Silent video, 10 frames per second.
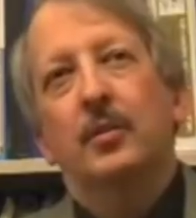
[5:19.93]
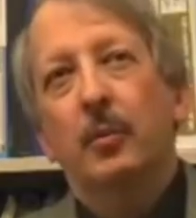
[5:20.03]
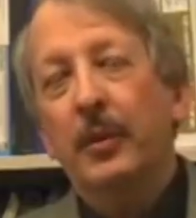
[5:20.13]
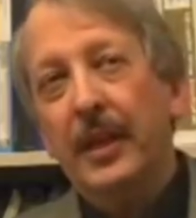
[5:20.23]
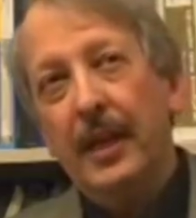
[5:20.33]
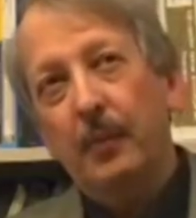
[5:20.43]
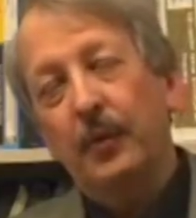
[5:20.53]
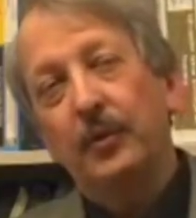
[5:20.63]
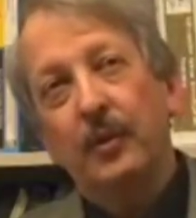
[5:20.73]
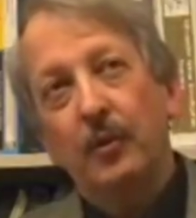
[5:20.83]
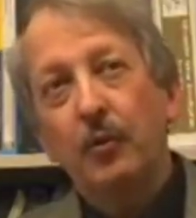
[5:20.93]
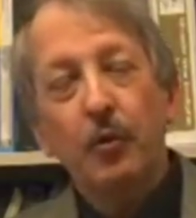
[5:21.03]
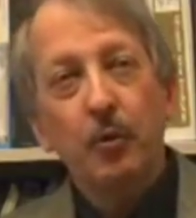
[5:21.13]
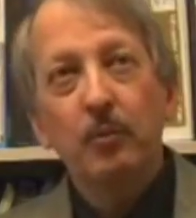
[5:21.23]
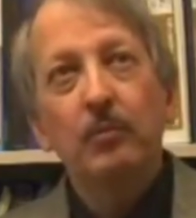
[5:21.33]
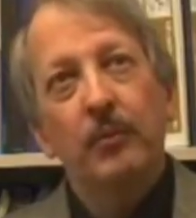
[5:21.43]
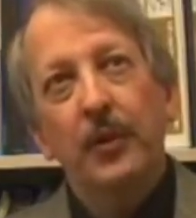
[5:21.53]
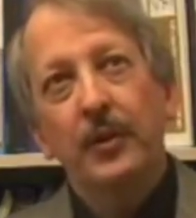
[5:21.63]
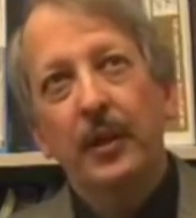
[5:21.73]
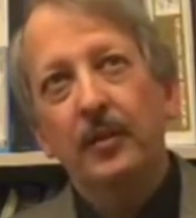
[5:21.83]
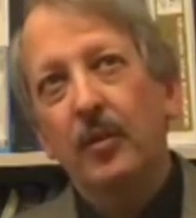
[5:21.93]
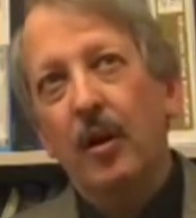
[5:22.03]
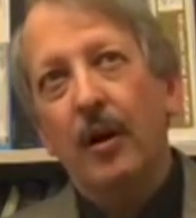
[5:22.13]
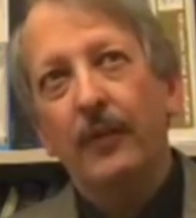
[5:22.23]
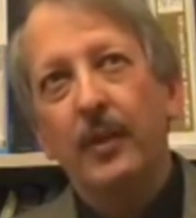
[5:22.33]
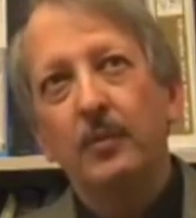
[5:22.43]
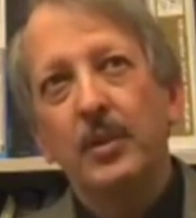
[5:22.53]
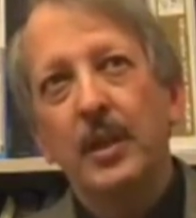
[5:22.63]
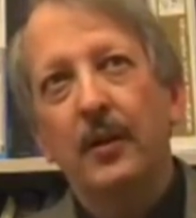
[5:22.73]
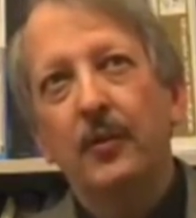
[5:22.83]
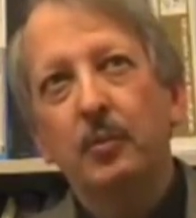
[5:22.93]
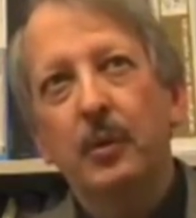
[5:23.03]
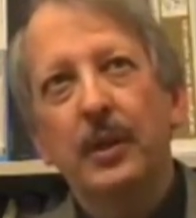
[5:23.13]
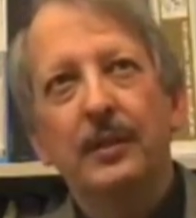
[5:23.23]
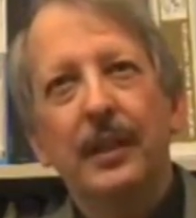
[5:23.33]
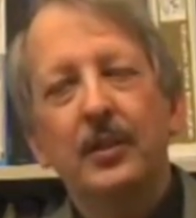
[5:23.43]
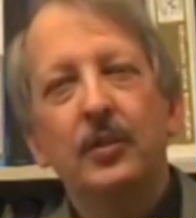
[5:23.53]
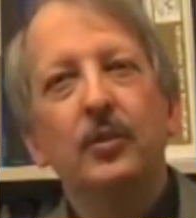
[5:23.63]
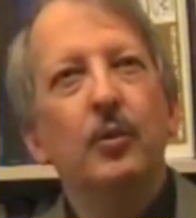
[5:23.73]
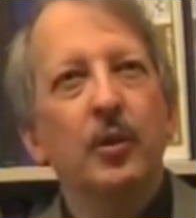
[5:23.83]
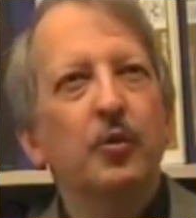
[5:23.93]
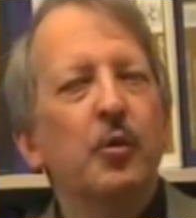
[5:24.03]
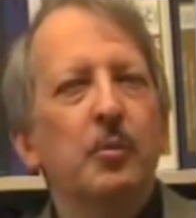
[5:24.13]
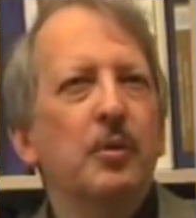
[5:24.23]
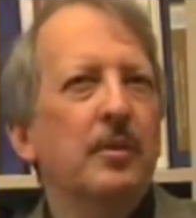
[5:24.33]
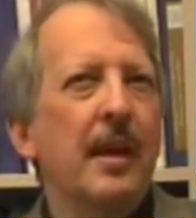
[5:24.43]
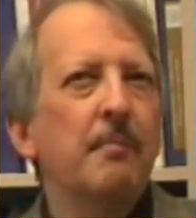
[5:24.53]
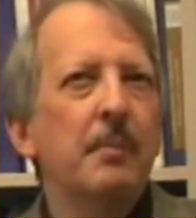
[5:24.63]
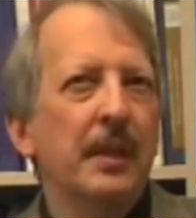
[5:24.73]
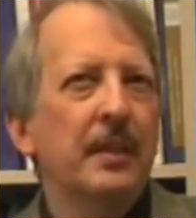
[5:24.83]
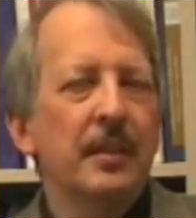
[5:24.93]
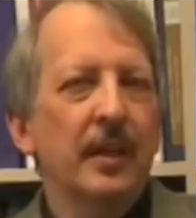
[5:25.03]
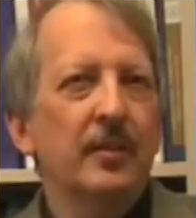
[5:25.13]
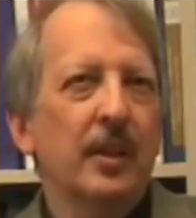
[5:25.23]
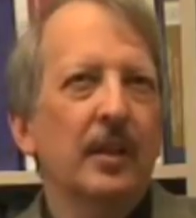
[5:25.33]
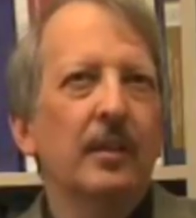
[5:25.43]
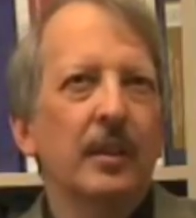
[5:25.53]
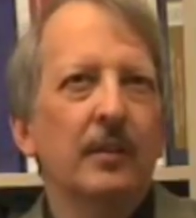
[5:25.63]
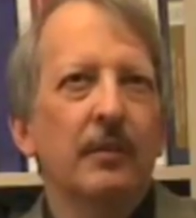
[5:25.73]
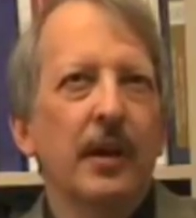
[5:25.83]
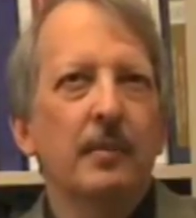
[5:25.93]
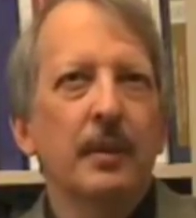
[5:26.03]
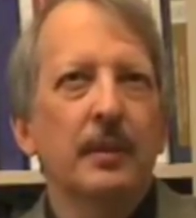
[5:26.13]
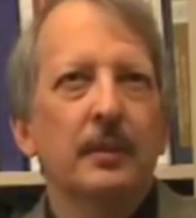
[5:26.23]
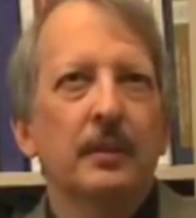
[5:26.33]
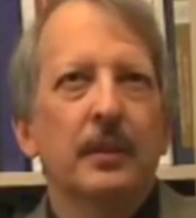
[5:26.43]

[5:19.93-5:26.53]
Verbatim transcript: Some of the animals can groom the ticks off of themselves, but they just don't contribute that many ticks into the environment.